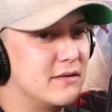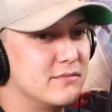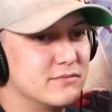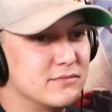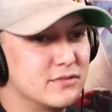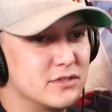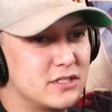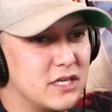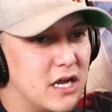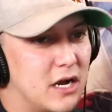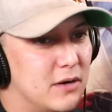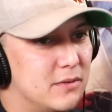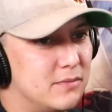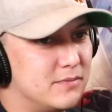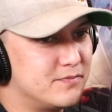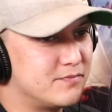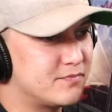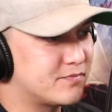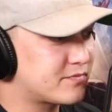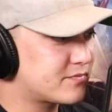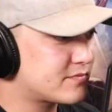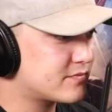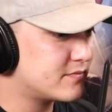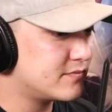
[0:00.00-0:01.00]
So
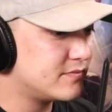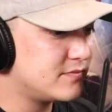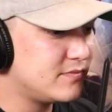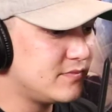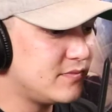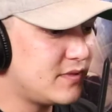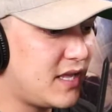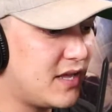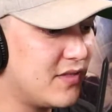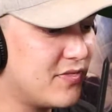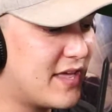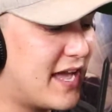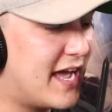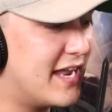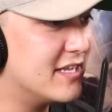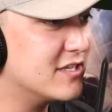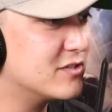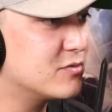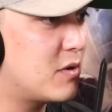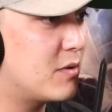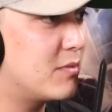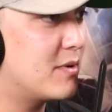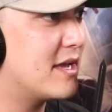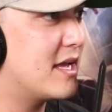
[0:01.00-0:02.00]
that is
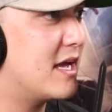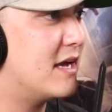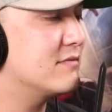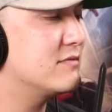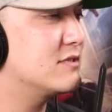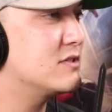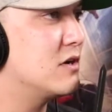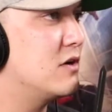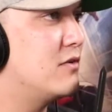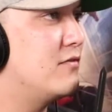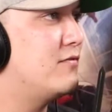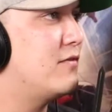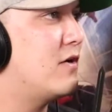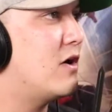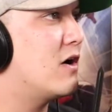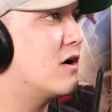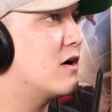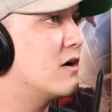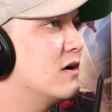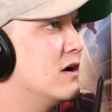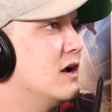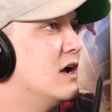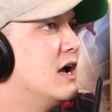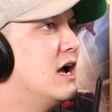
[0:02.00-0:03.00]
what we have so
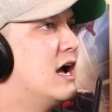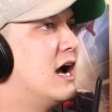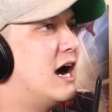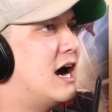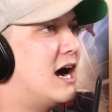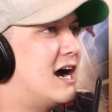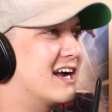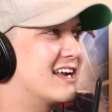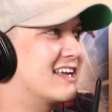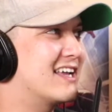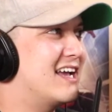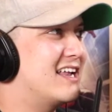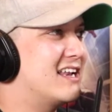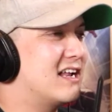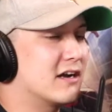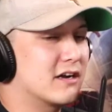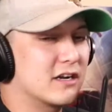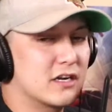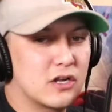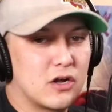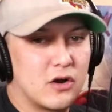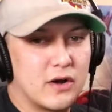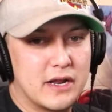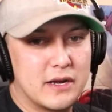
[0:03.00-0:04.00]
far. Again, I'm going to
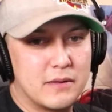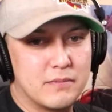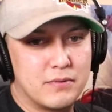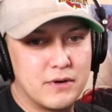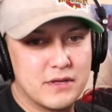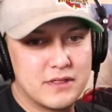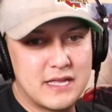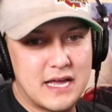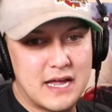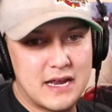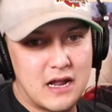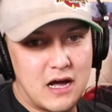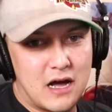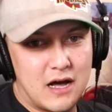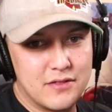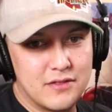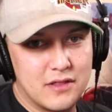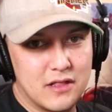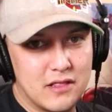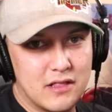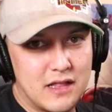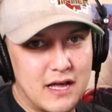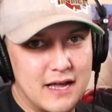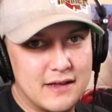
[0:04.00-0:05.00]
go ahead and put that on the
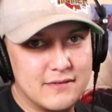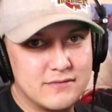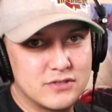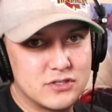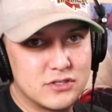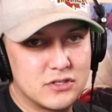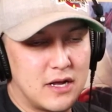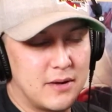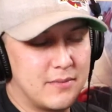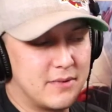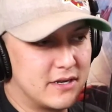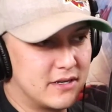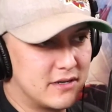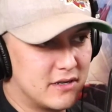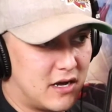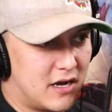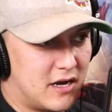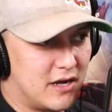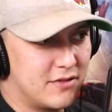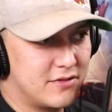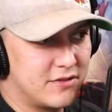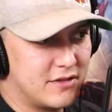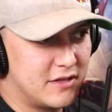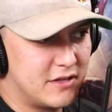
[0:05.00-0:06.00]

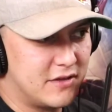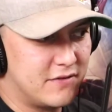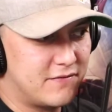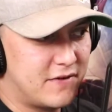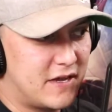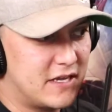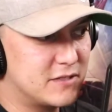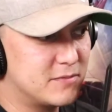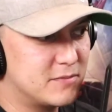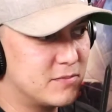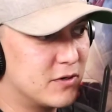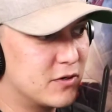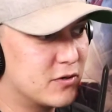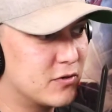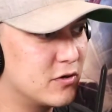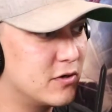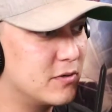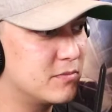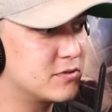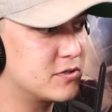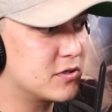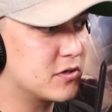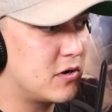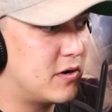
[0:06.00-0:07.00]
on the Facebook group.
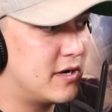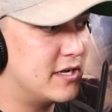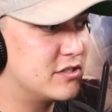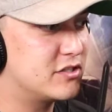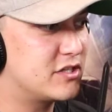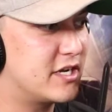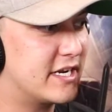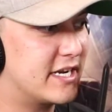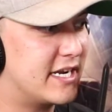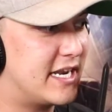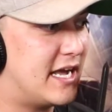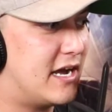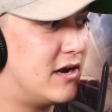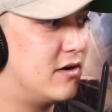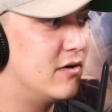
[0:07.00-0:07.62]
So go ahead and check it out.